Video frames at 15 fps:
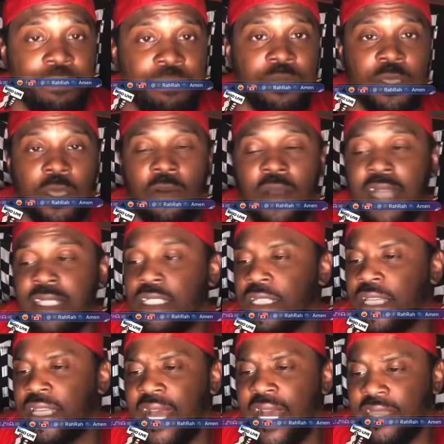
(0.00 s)
So I took
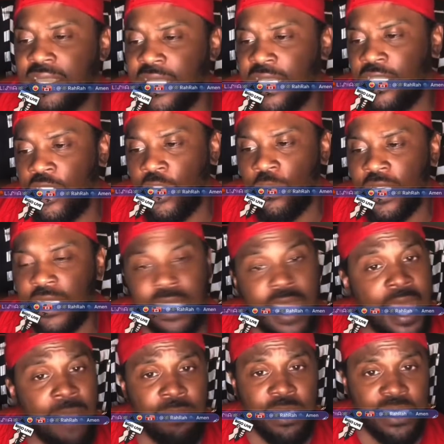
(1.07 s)
it. I said, you know what?
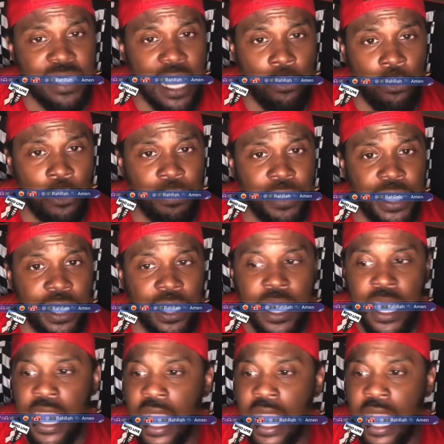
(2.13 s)
God must not want me there.